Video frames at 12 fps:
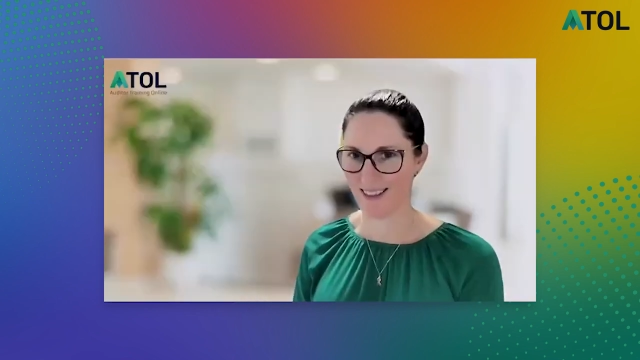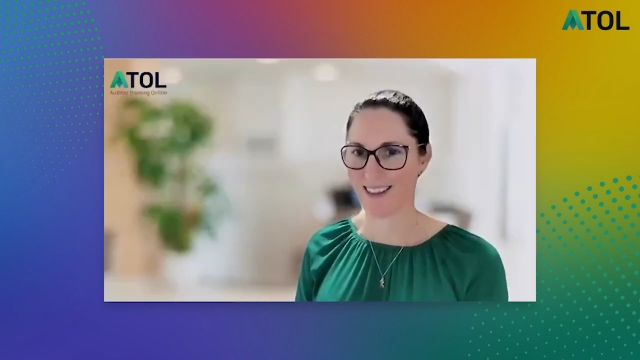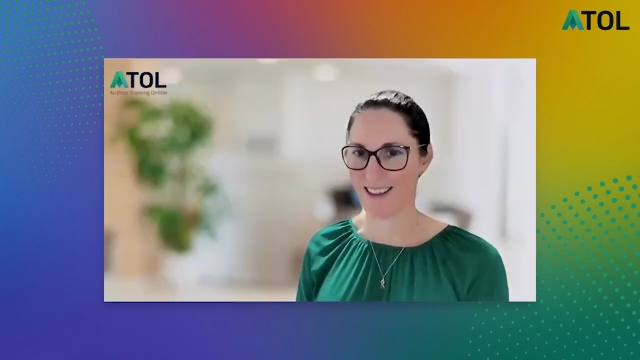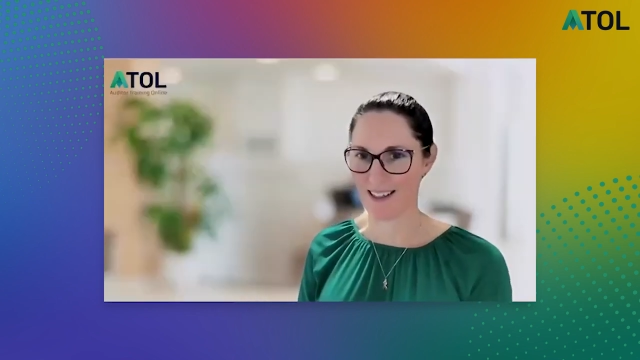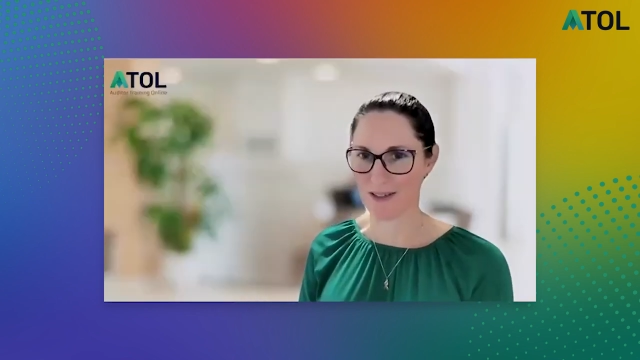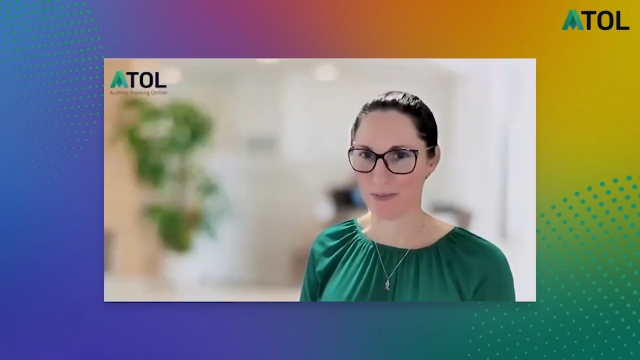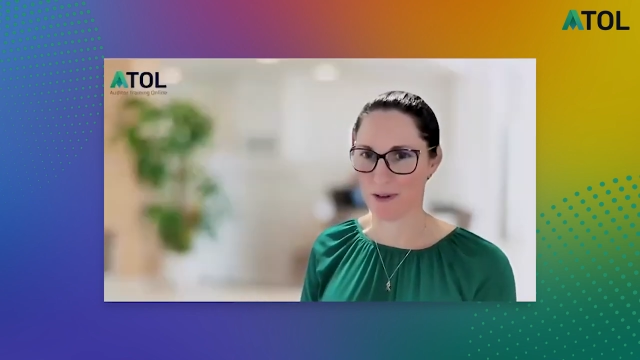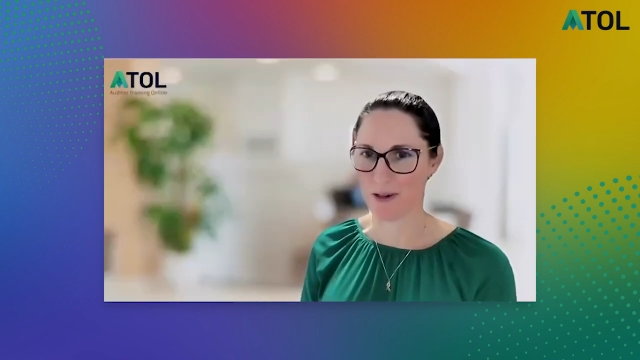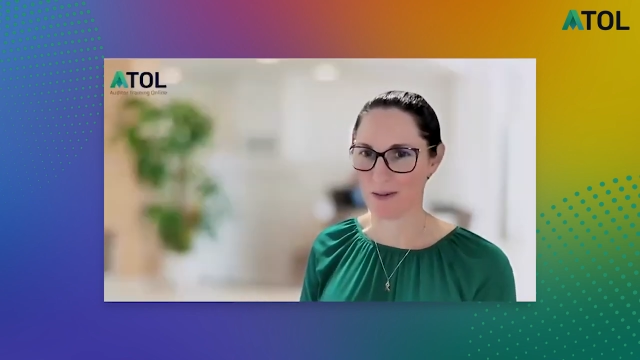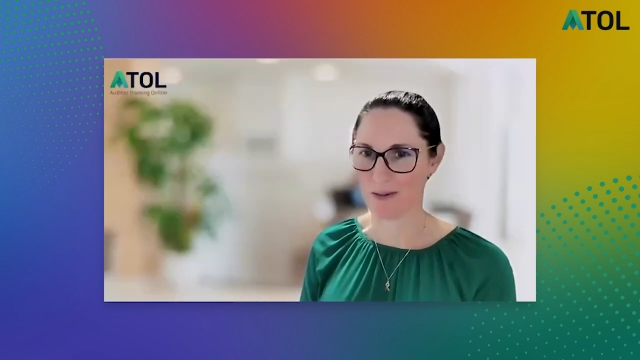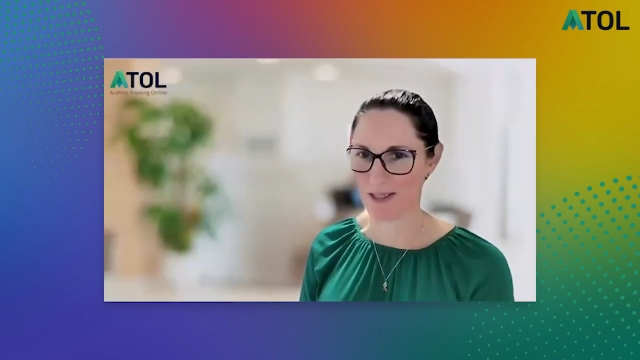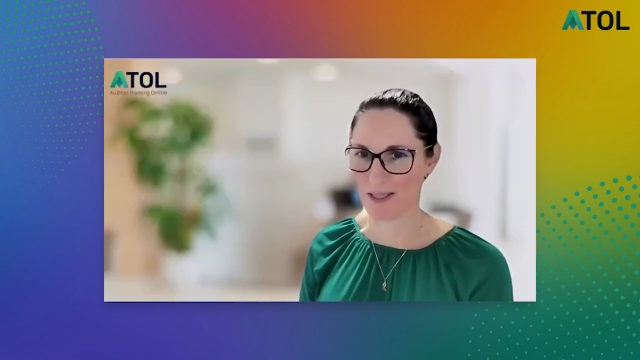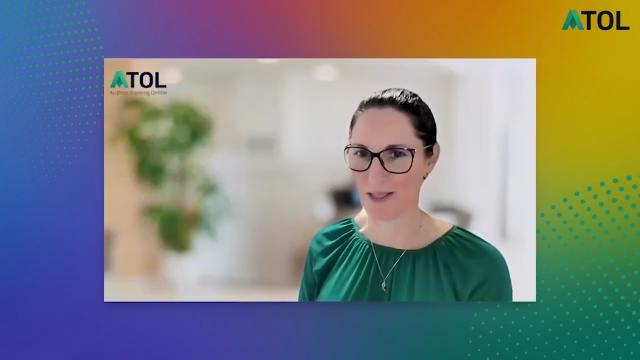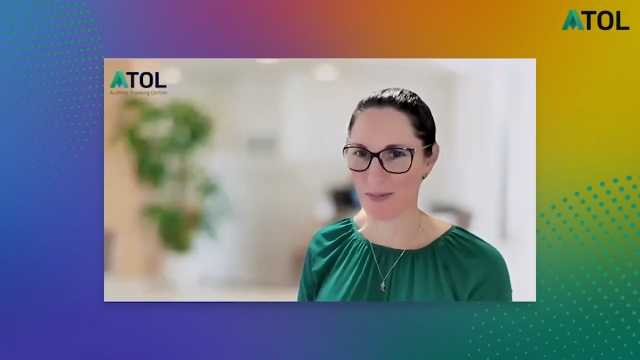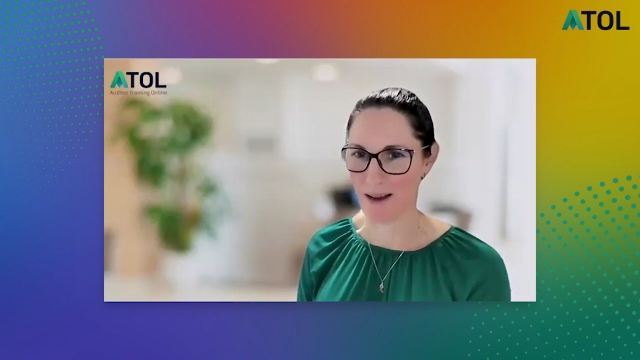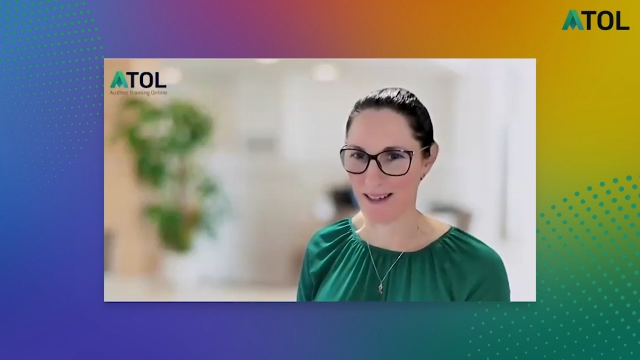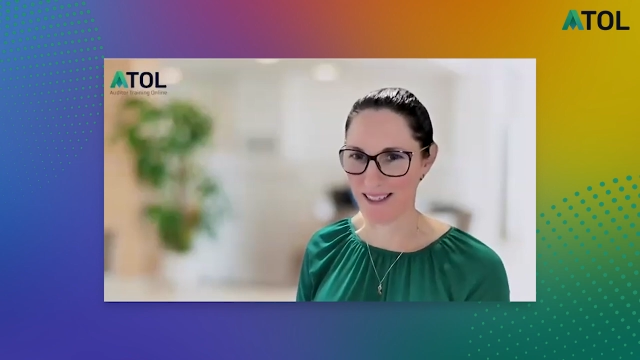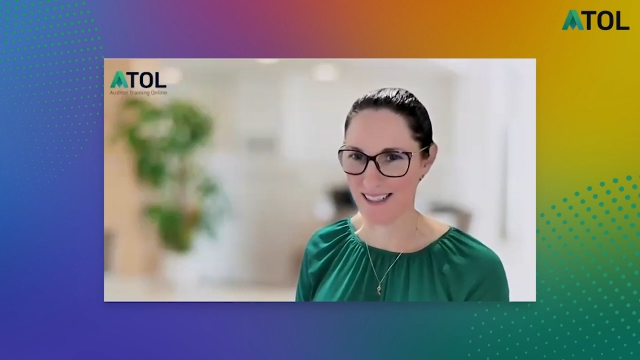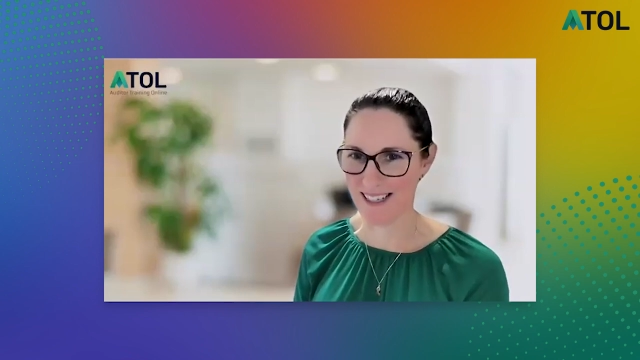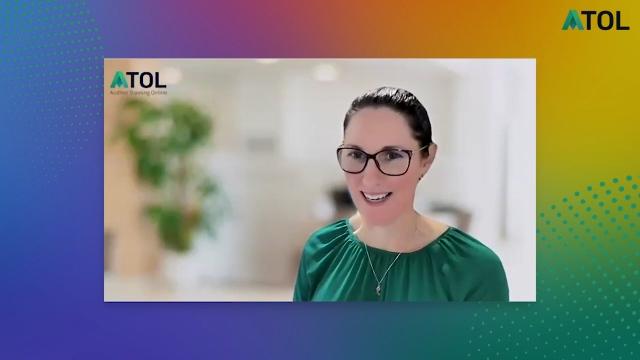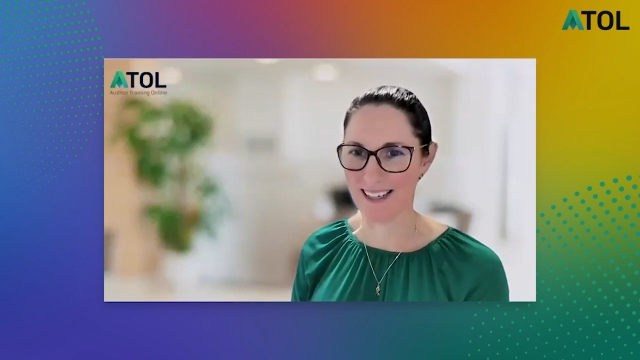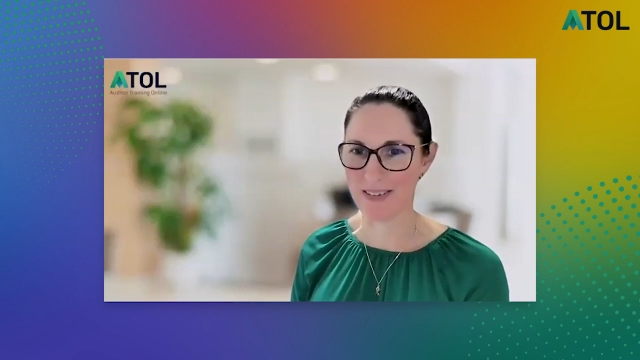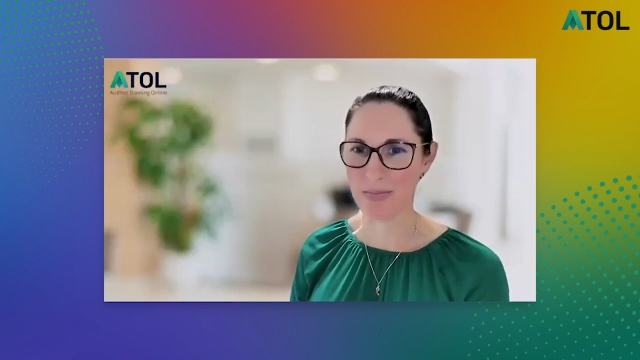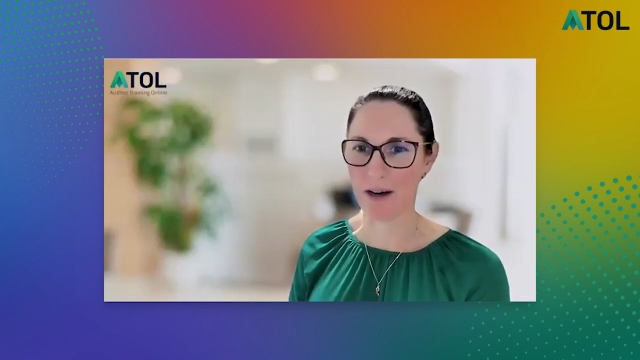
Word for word: That's what I was just about to say.